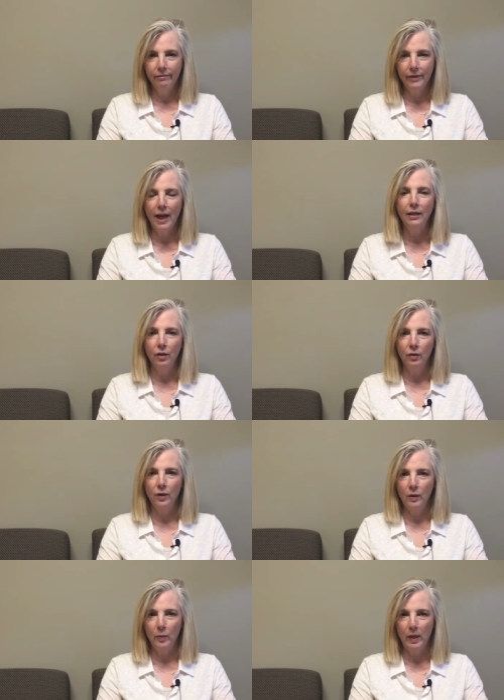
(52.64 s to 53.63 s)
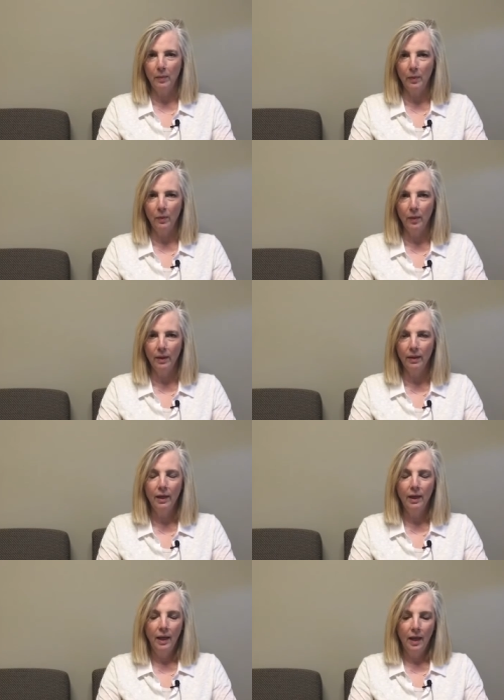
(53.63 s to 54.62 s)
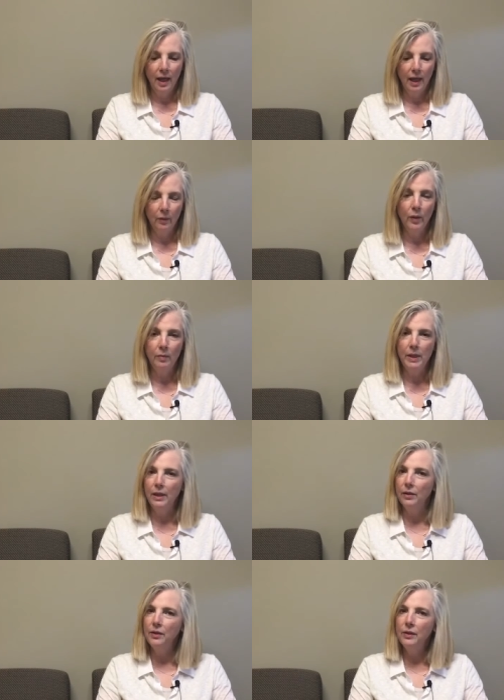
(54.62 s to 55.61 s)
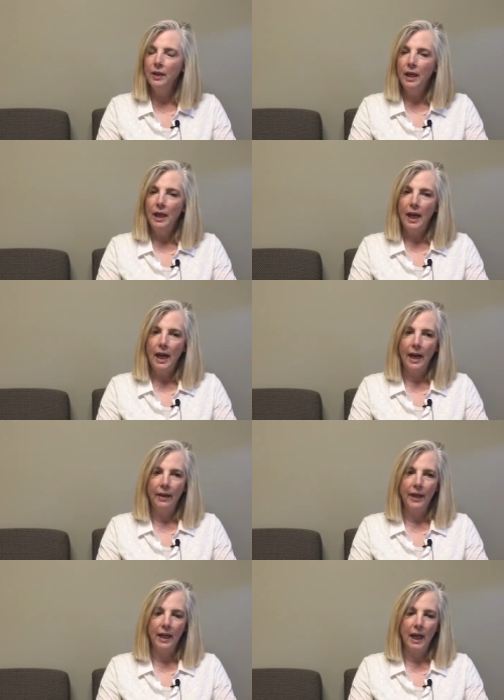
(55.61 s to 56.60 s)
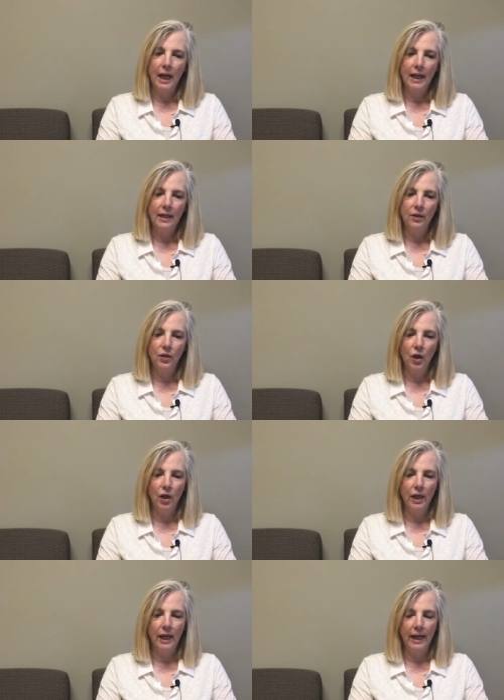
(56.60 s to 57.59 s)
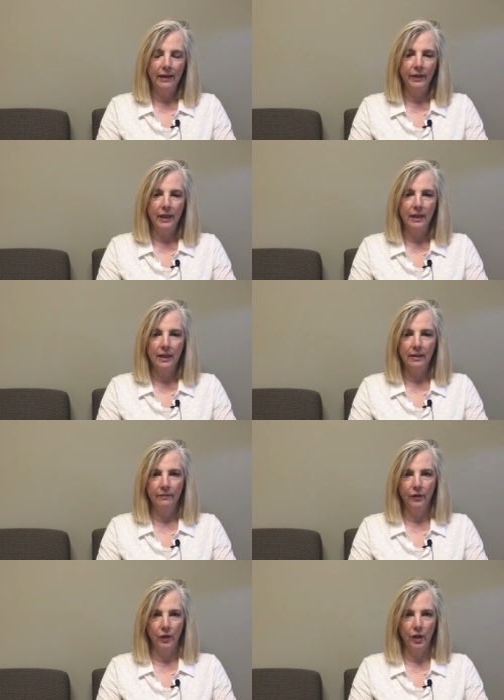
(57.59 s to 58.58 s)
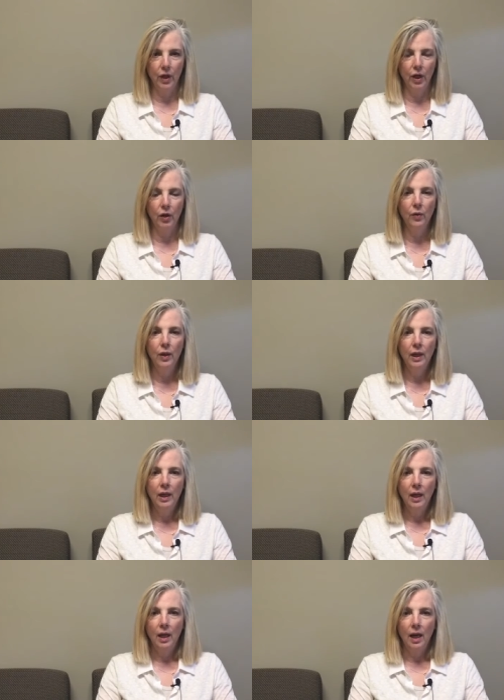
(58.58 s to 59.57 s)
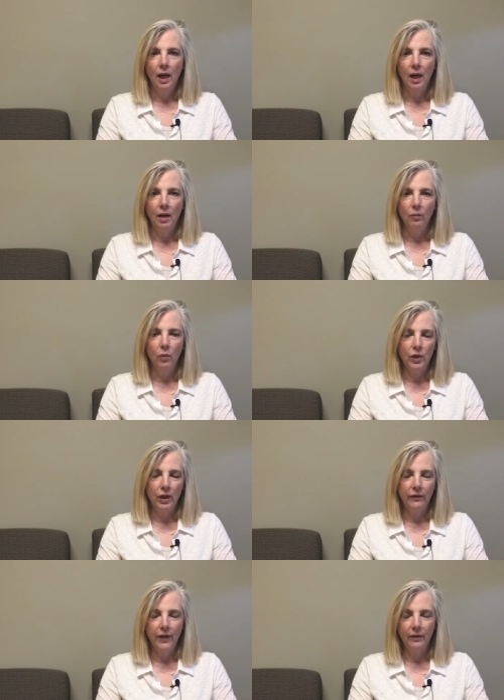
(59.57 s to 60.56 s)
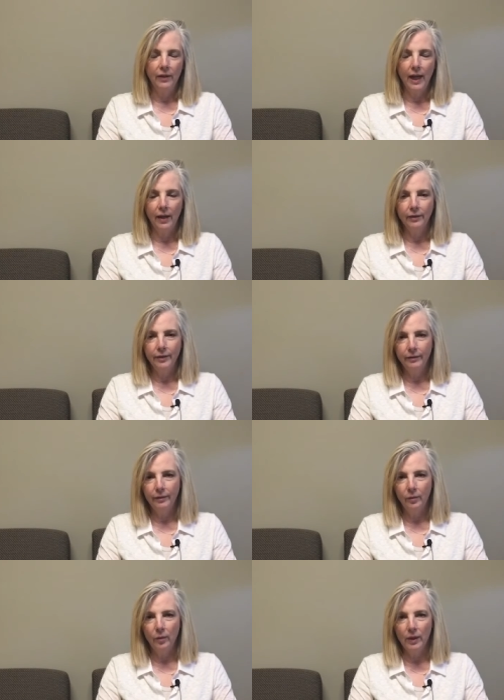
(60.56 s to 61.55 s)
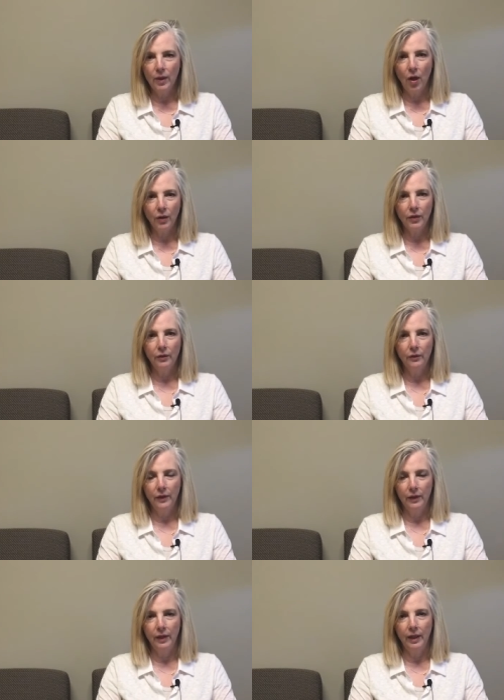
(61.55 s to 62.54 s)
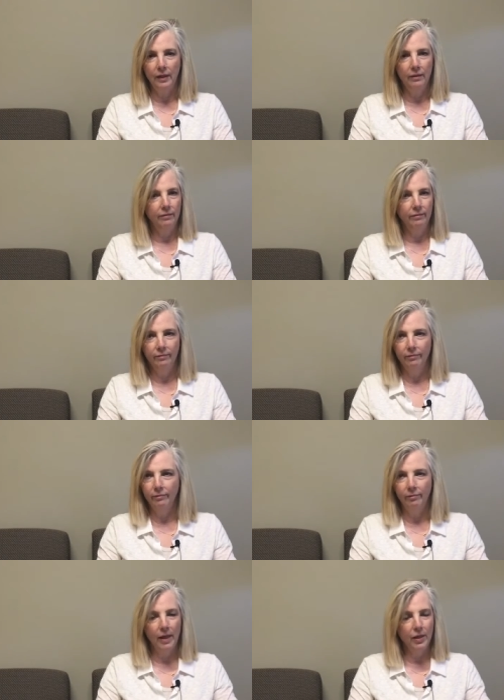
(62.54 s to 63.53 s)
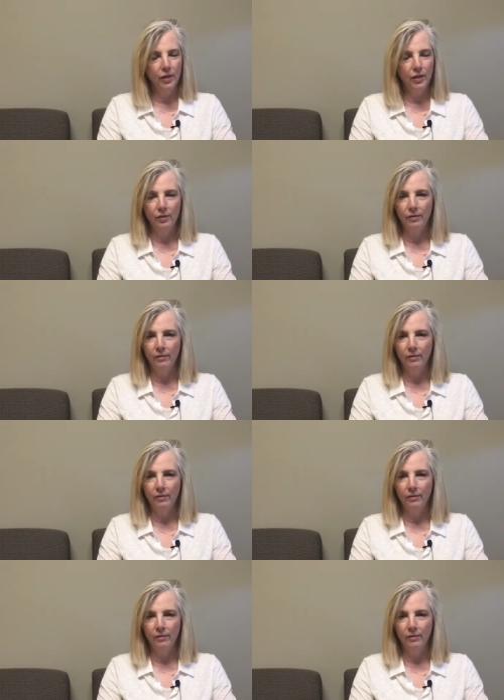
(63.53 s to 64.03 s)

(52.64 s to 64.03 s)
diagnoses people with, uh, with Meniere's. And then I had started having some vertigo, um, which I found out was also very much